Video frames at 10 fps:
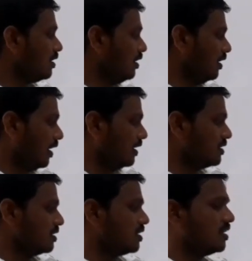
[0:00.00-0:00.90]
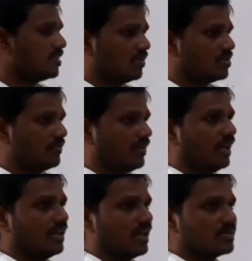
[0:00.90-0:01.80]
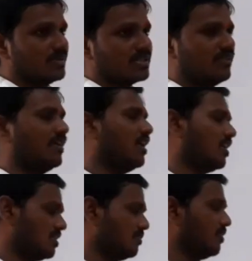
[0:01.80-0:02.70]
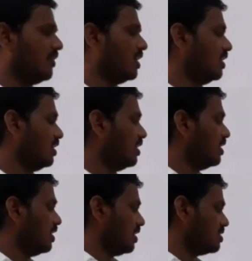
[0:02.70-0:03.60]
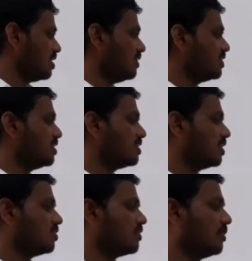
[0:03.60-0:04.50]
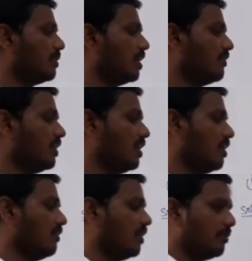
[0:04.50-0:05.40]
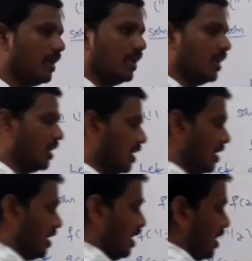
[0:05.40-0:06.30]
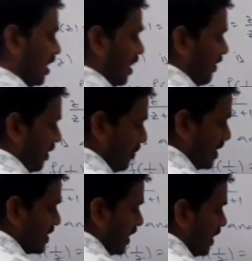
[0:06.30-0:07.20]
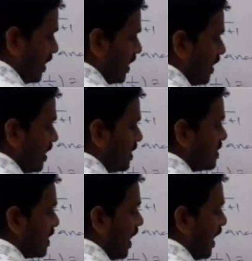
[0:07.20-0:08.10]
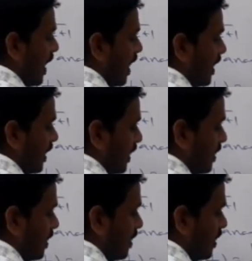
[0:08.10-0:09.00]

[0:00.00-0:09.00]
Right, z is equal to, if you are writing x plus iy or simplifying, g of z is equal to 1 by 1 plus z is analytic